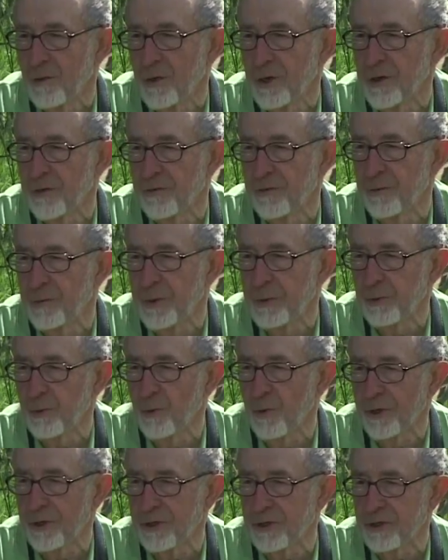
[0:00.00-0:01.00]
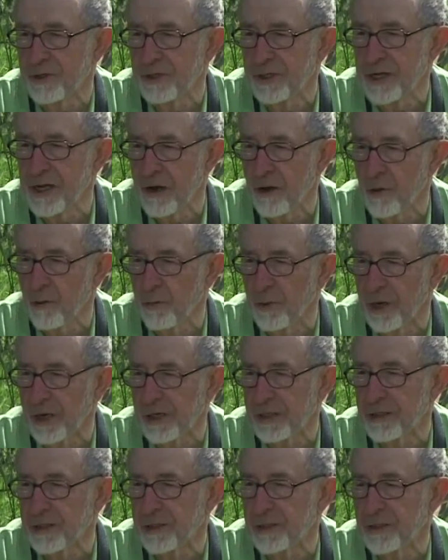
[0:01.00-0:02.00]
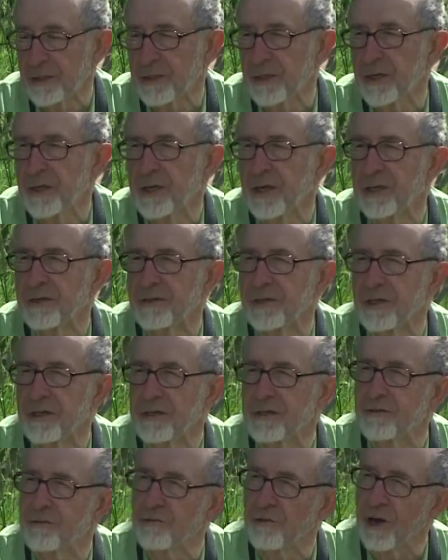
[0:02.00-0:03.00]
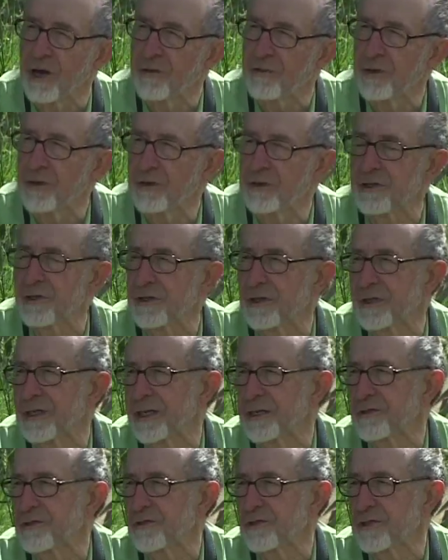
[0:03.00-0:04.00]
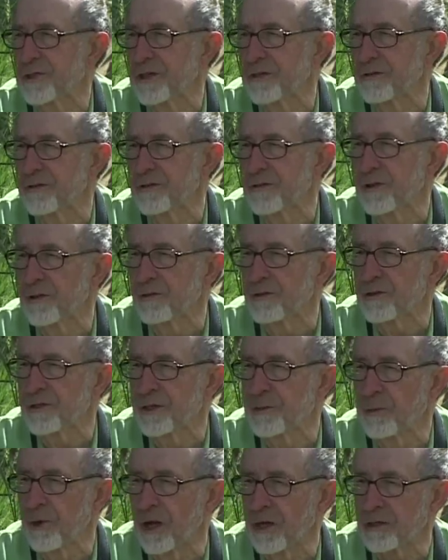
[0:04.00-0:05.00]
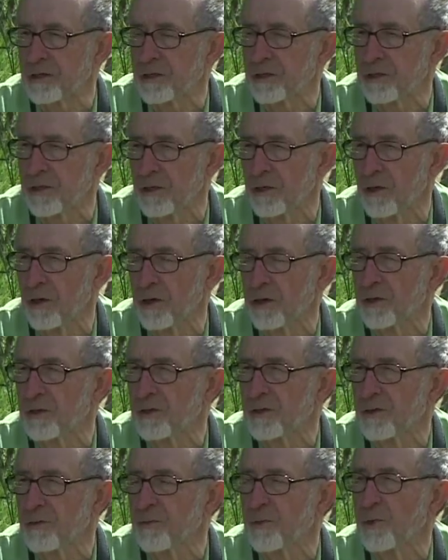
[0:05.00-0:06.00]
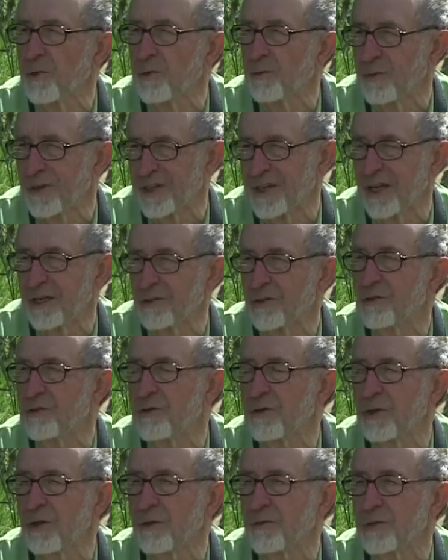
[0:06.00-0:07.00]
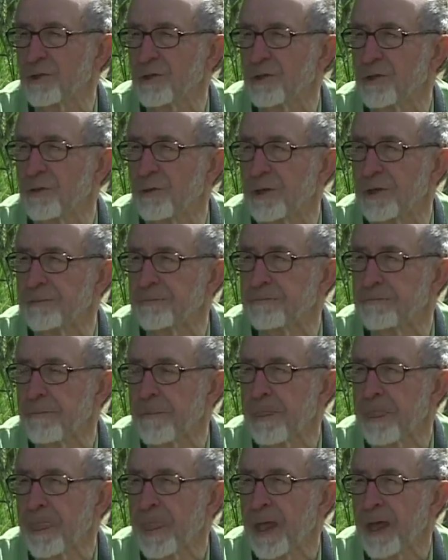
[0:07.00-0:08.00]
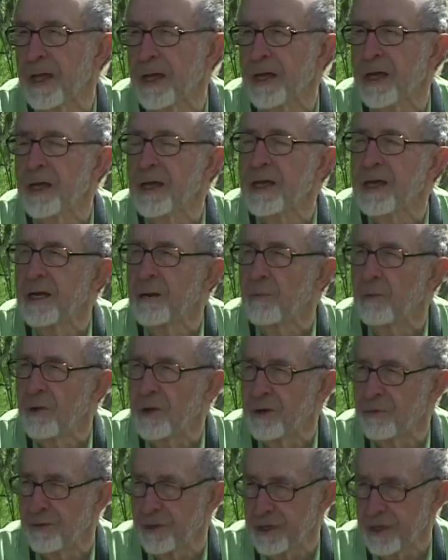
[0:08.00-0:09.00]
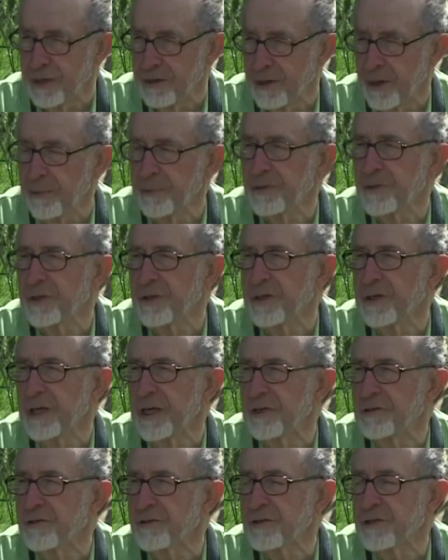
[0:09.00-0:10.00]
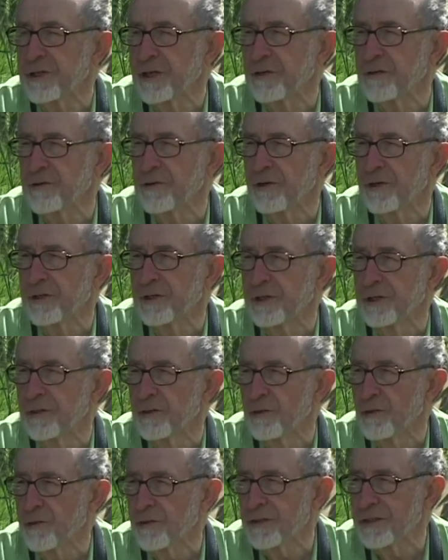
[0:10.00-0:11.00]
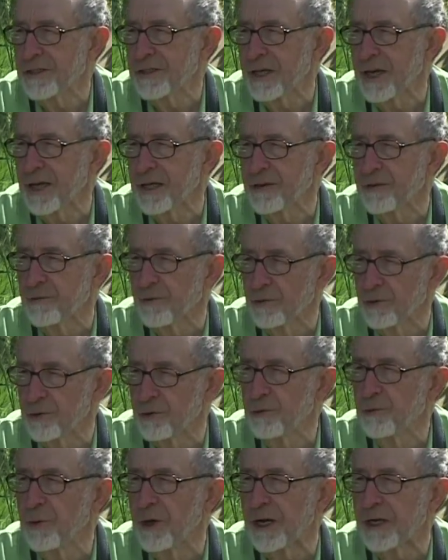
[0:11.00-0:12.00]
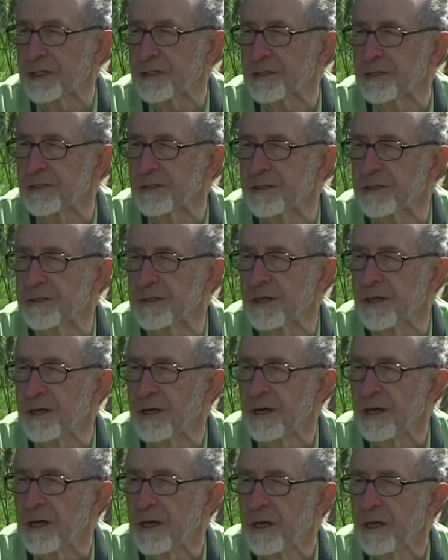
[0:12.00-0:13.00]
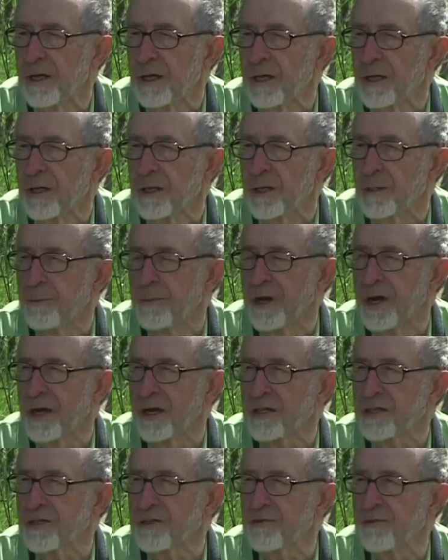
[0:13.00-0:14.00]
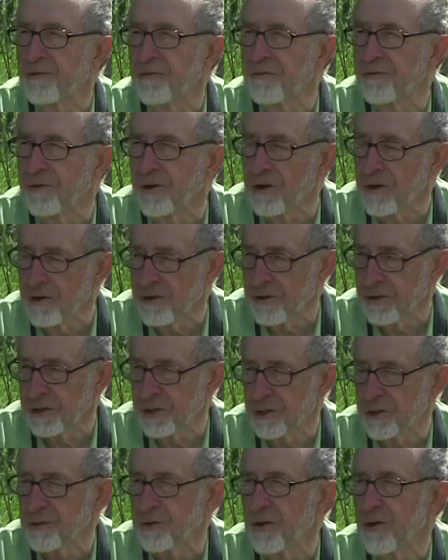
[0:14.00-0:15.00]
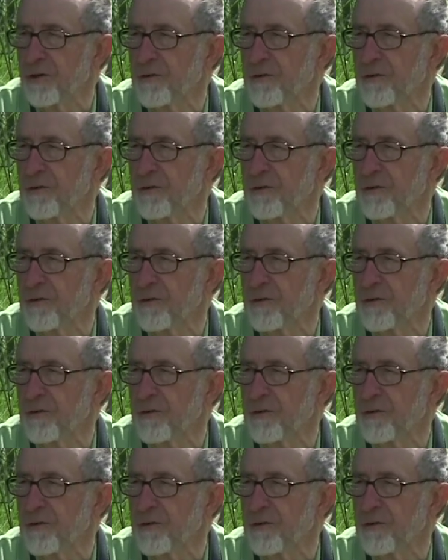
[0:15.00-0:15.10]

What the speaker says: If people want to see our boxes, as they drive into the Nature Center, they'll see boxes along the road, but not too close to it. If they get up to the Nature Center, on the north side there are two boxes. The box farthest